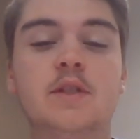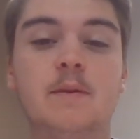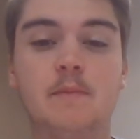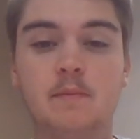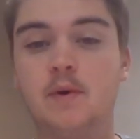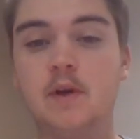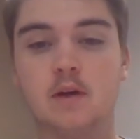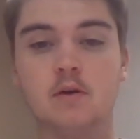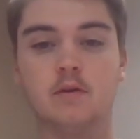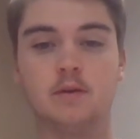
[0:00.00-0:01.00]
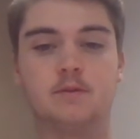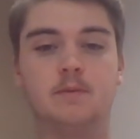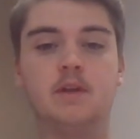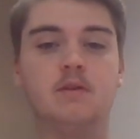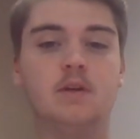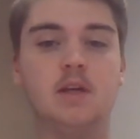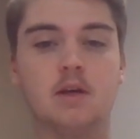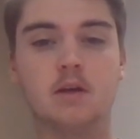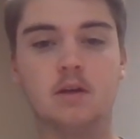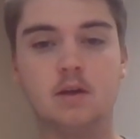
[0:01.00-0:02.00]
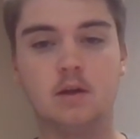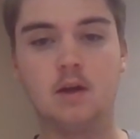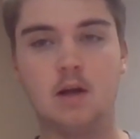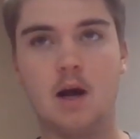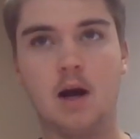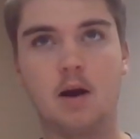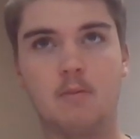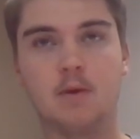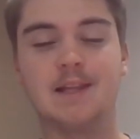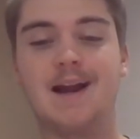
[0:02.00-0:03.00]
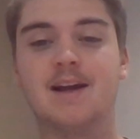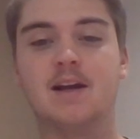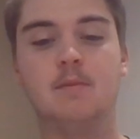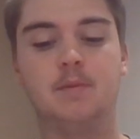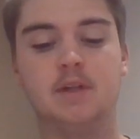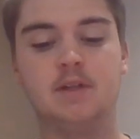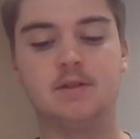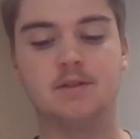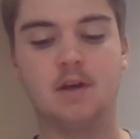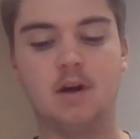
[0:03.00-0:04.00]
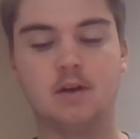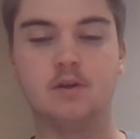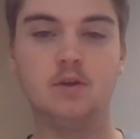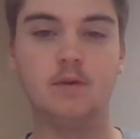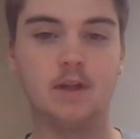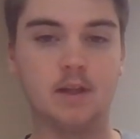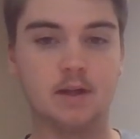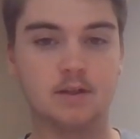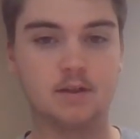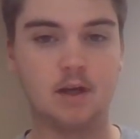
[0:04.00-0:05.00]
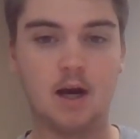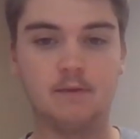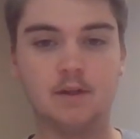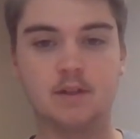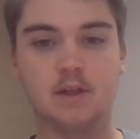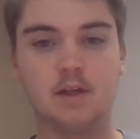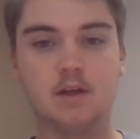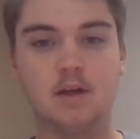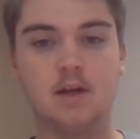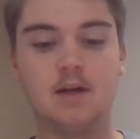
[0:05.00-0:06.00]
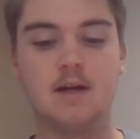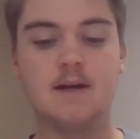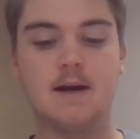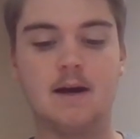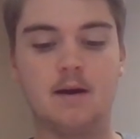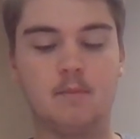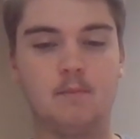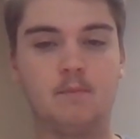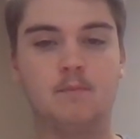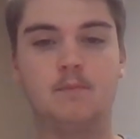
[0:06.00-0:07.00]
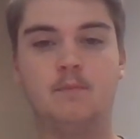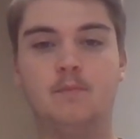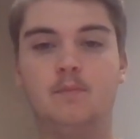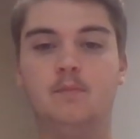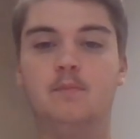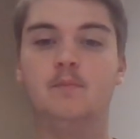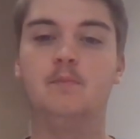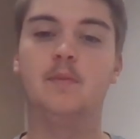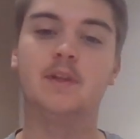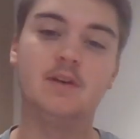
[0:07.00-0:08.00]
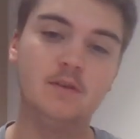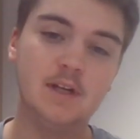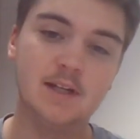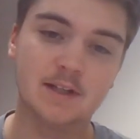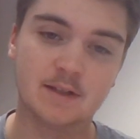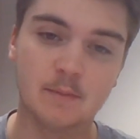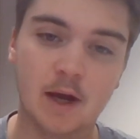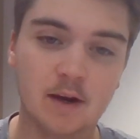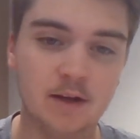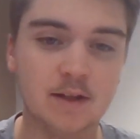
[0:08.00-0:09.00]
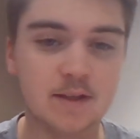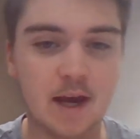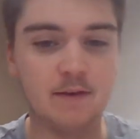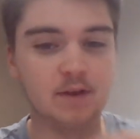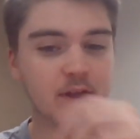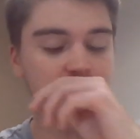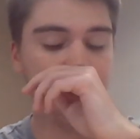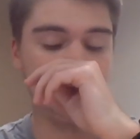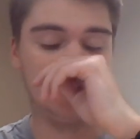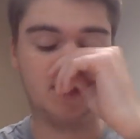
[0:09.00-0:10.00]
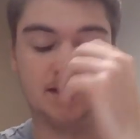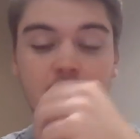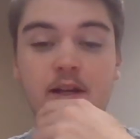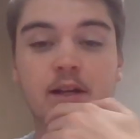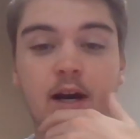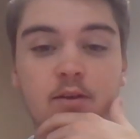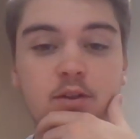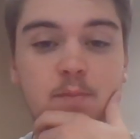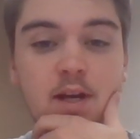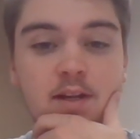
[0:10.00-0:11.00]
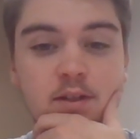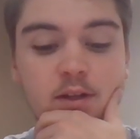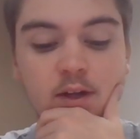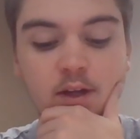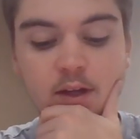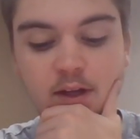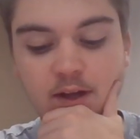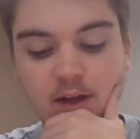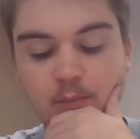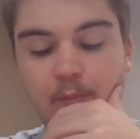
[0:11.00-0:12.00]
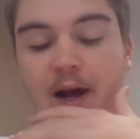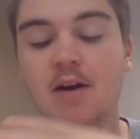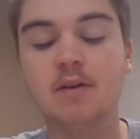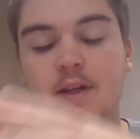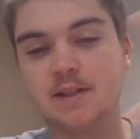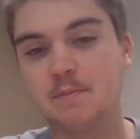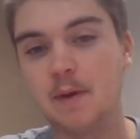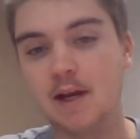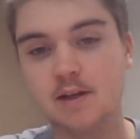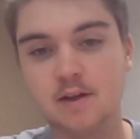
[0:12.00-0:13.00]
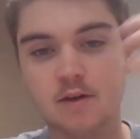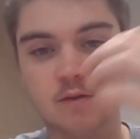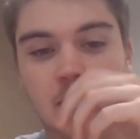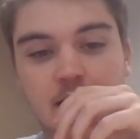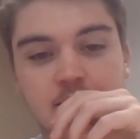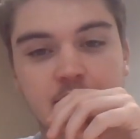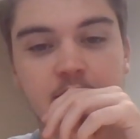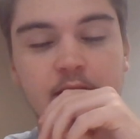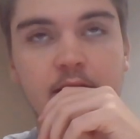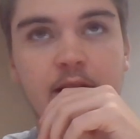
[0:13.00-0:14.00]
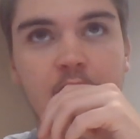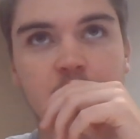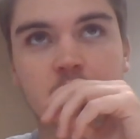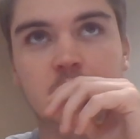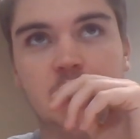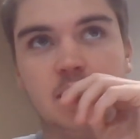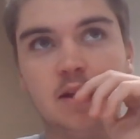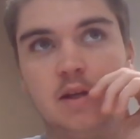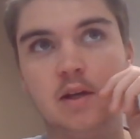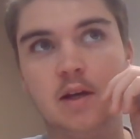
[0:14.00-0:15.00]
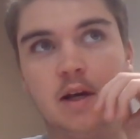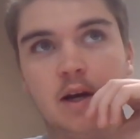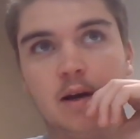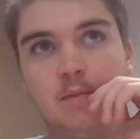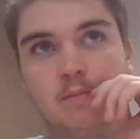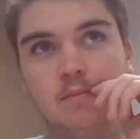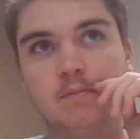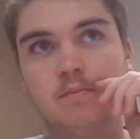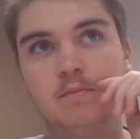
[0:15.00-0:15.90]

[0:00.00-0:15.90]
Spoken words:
is something pretty cool. It's pretty unique. A lot of companies are doing this, obviously. Um, but the uniqueness about it is having an extended knowledge base about expanding your horizons internationally. Um,